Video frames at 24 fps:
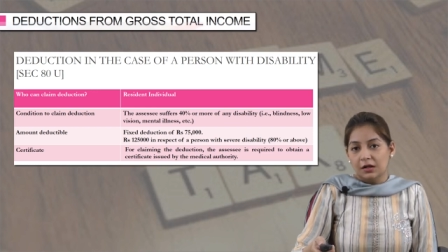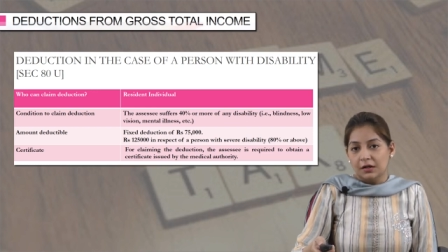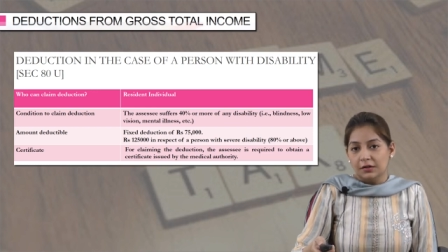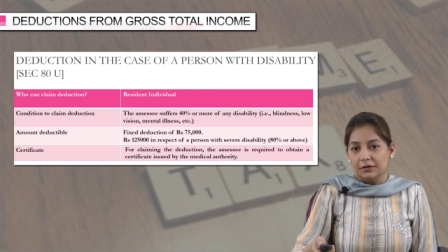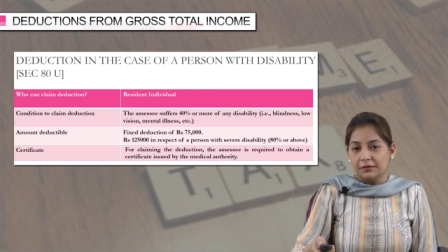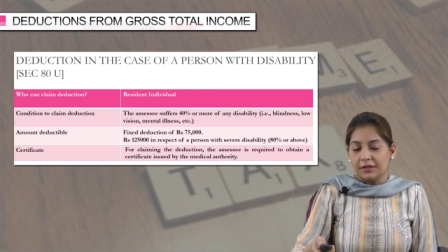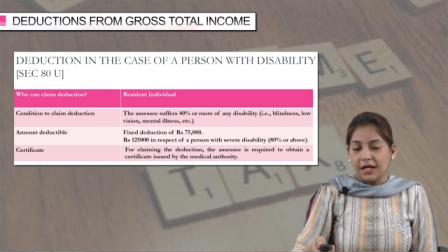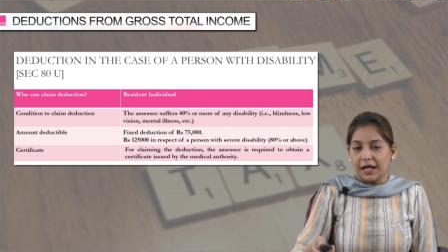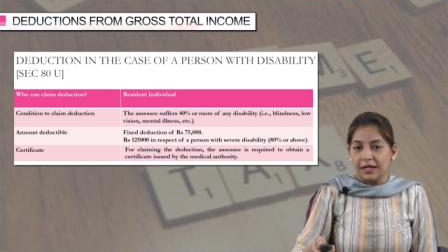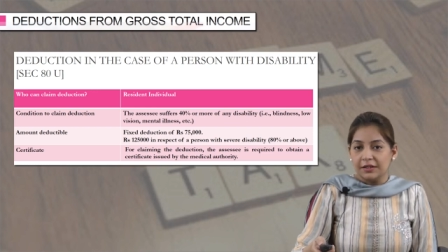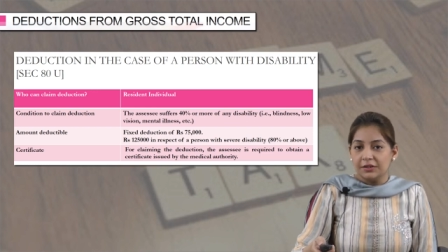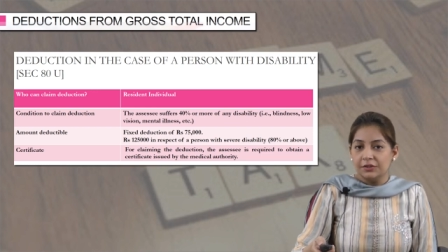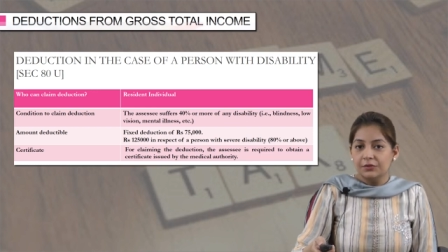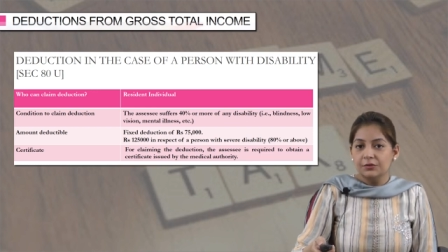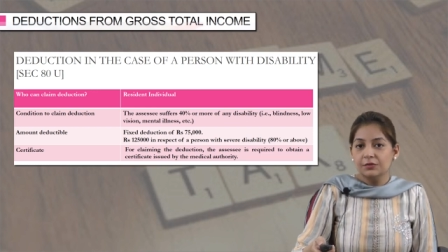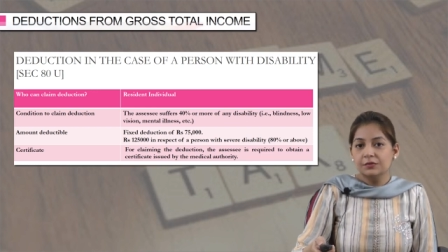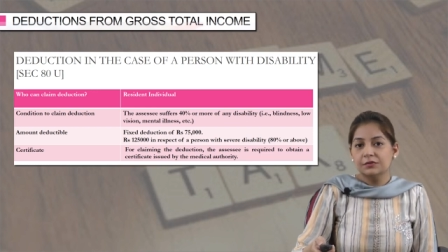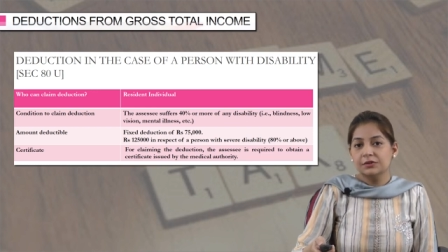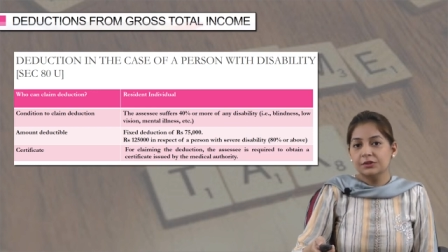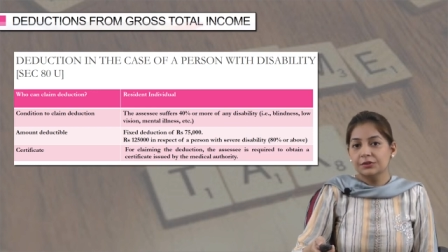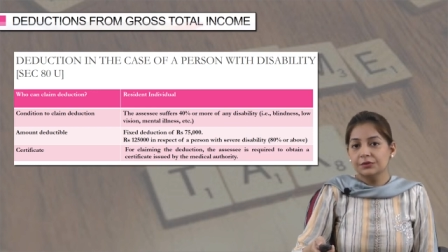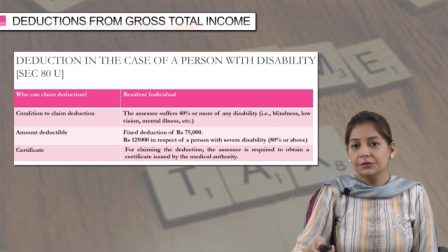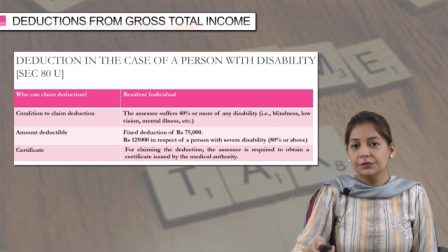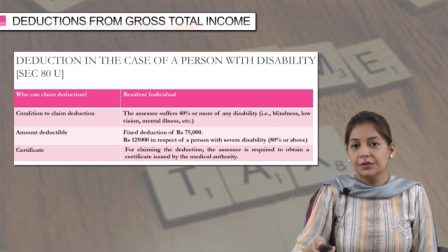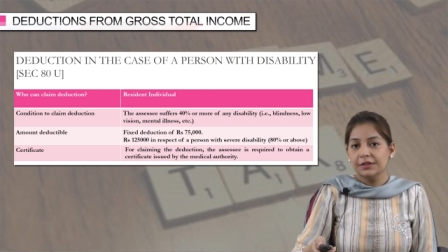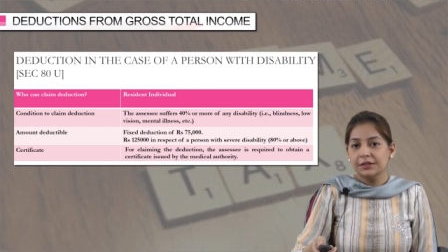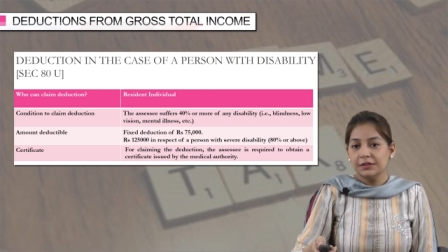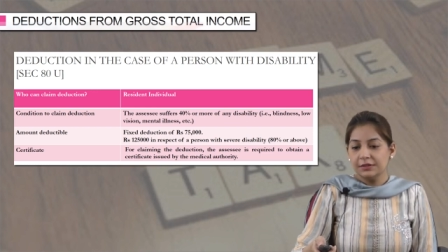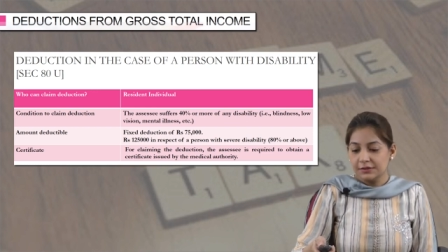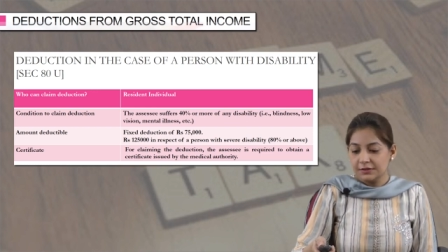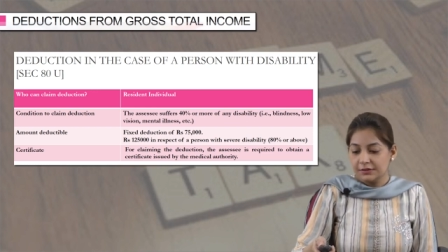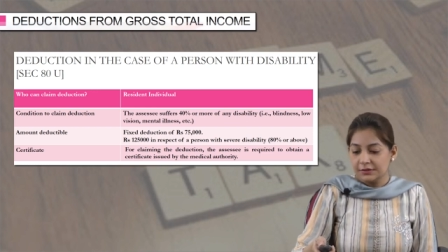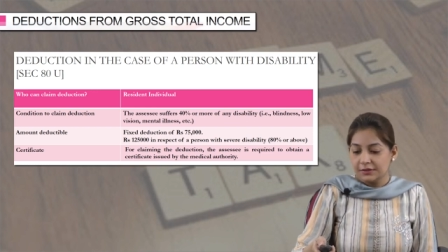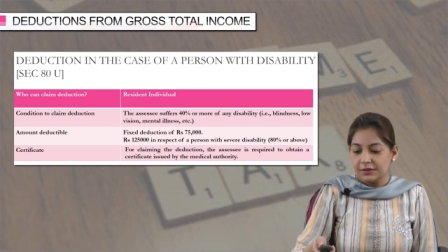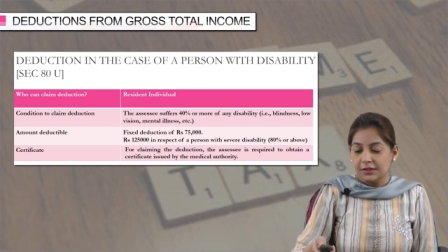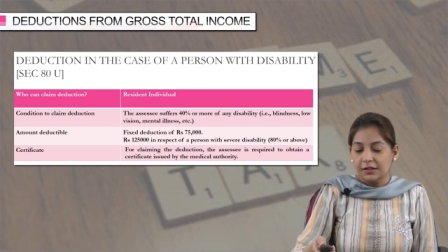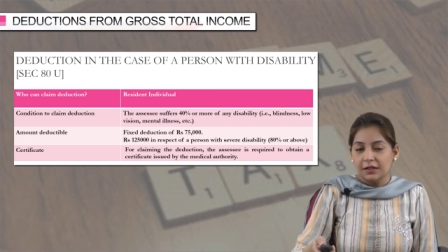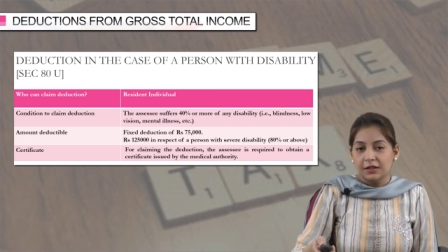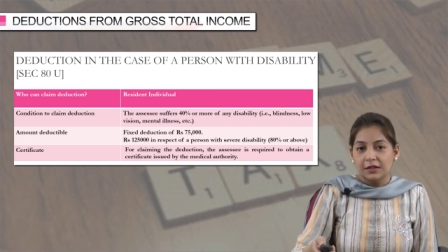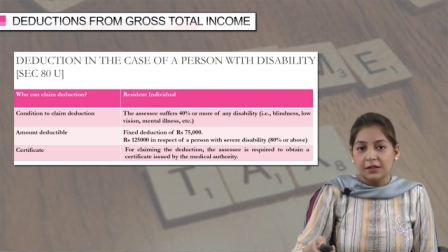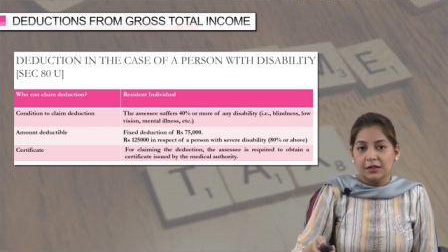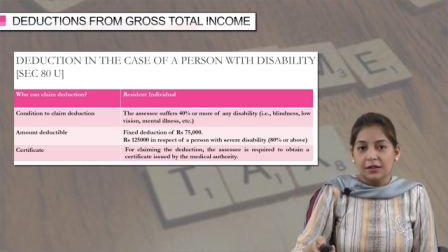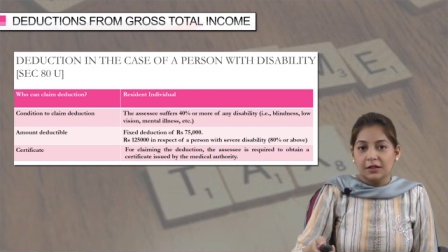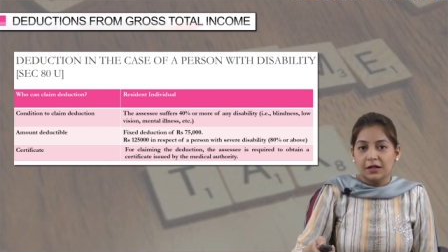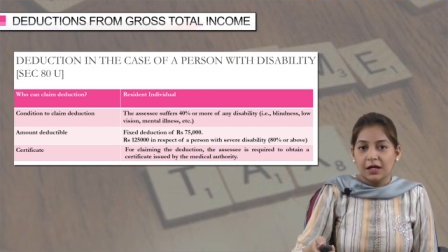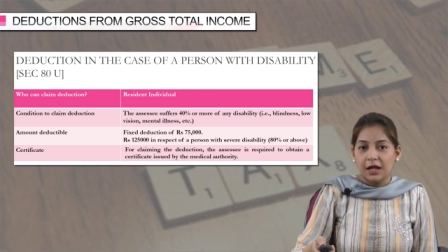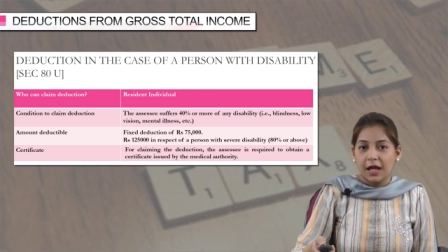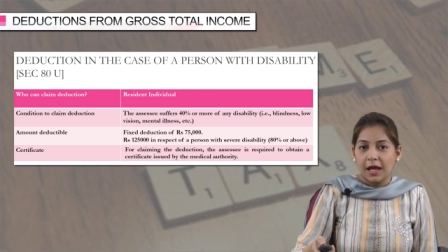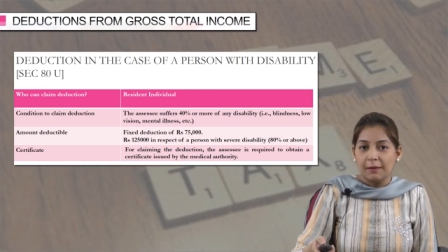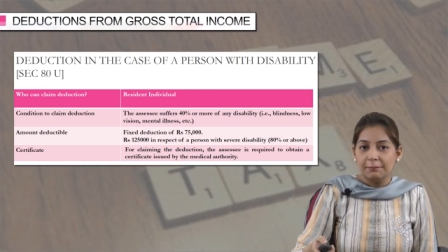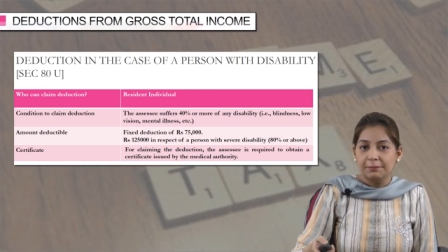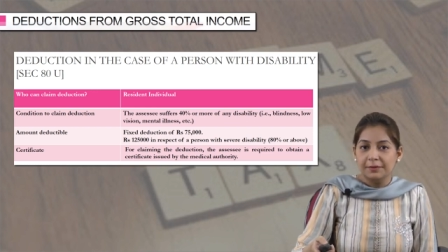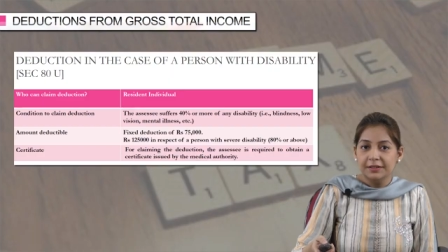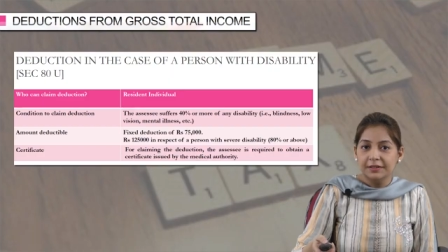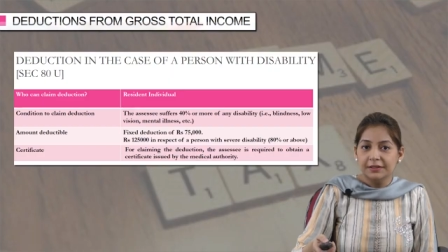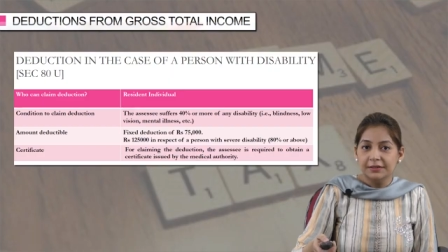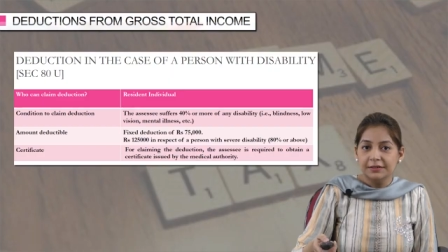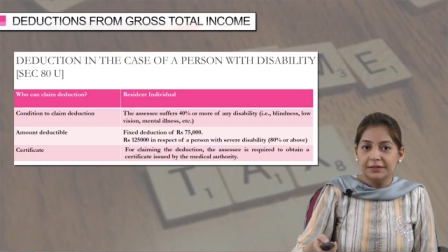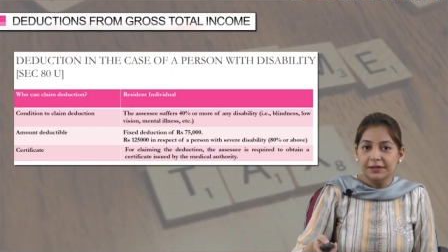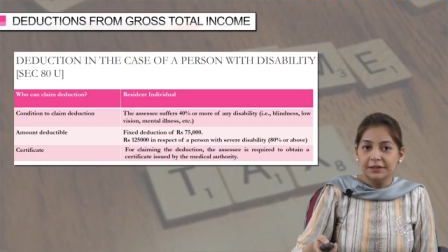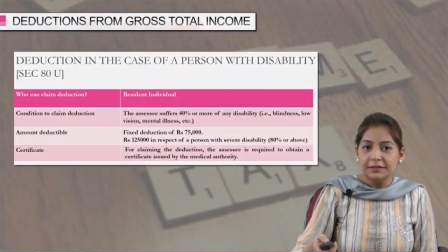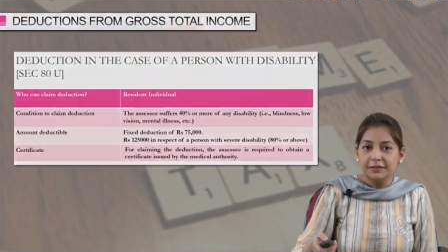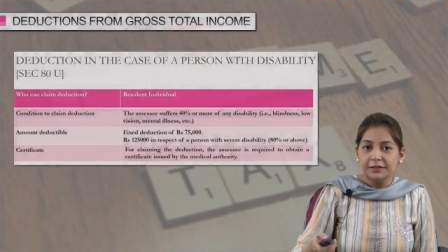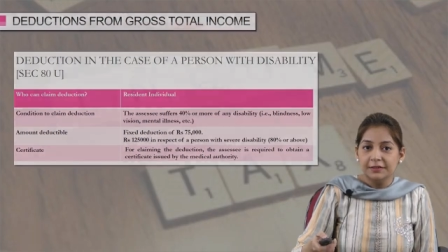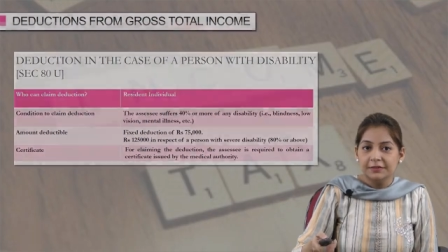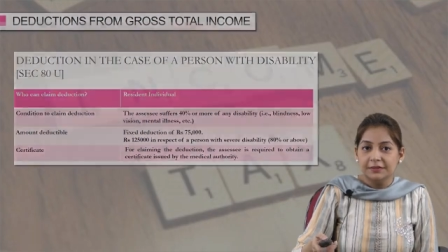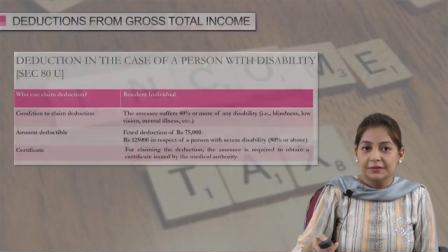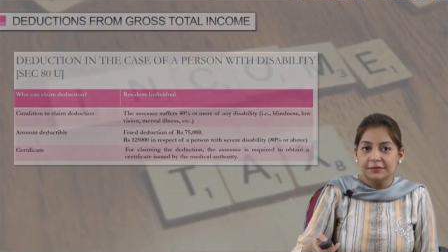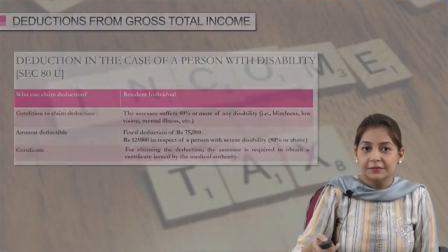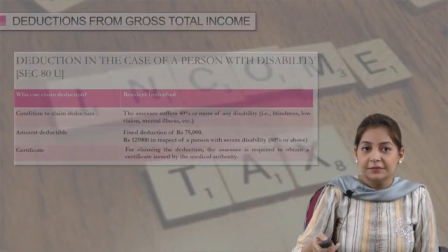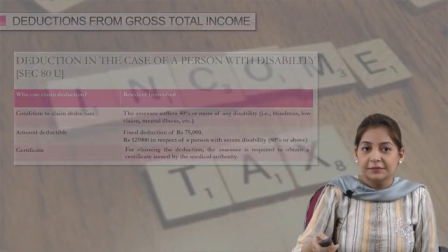Uh, thank you students. Happy learning.